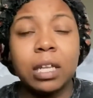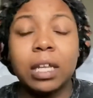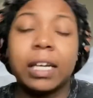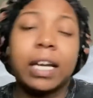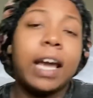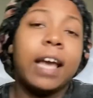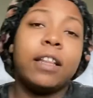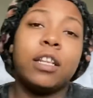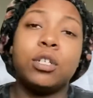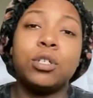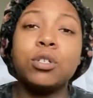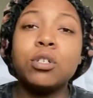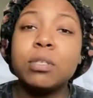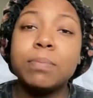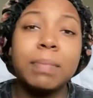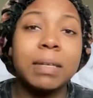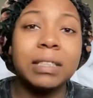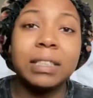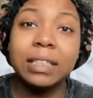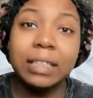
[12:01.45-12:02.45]
Like, I had to
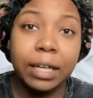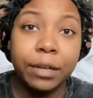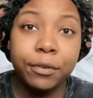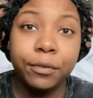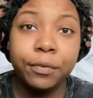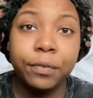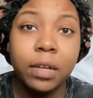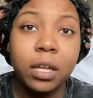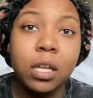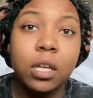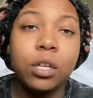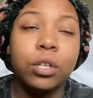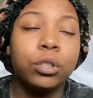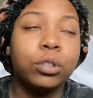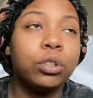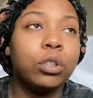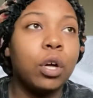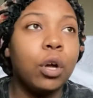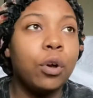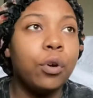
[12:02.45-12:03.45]
choose myself.
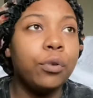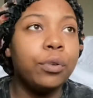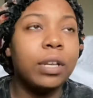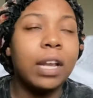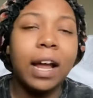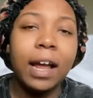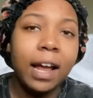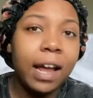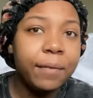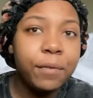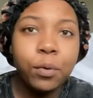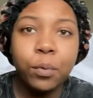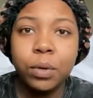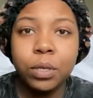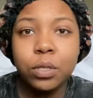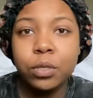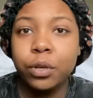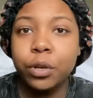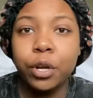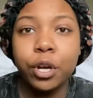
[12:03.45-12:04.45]
So not
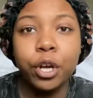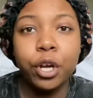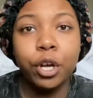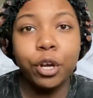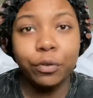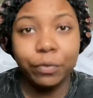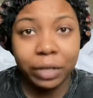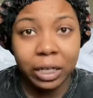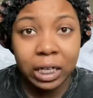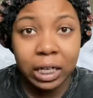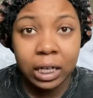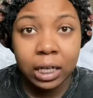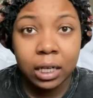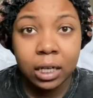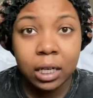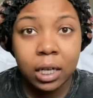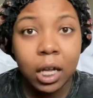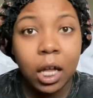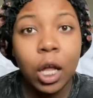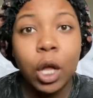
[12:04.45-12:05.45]
everyone's going to
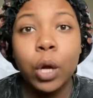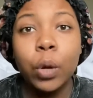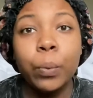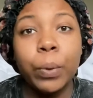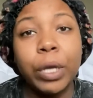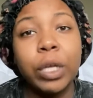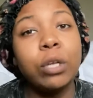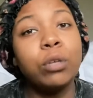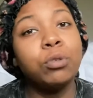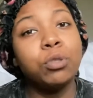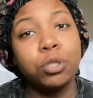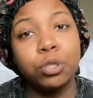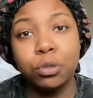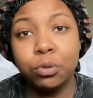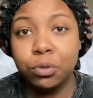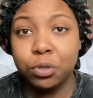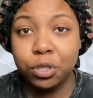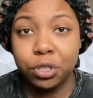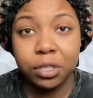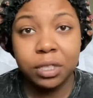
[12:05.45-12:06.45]
agree when you
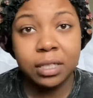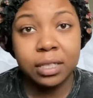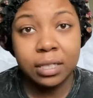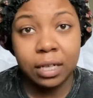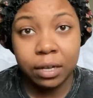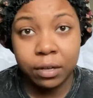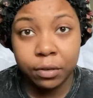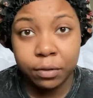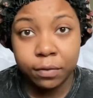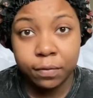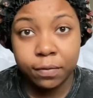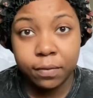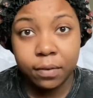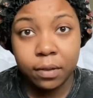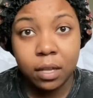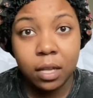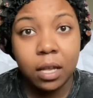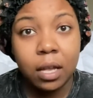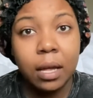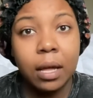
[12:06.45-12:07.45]
choose yourself,
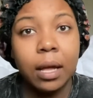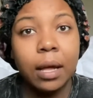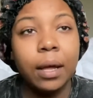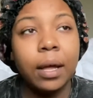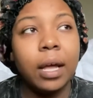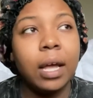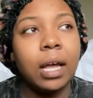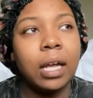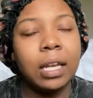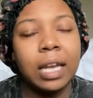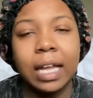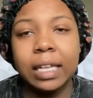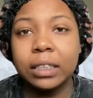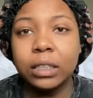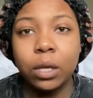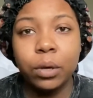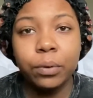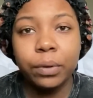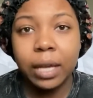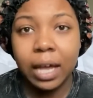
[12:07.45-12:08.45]
and
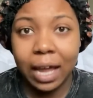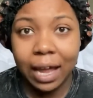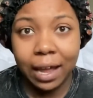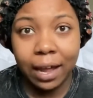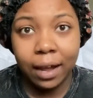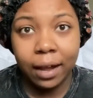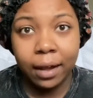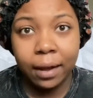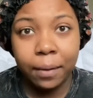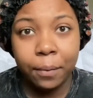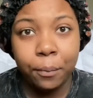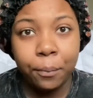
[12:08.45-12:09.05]
that's okay.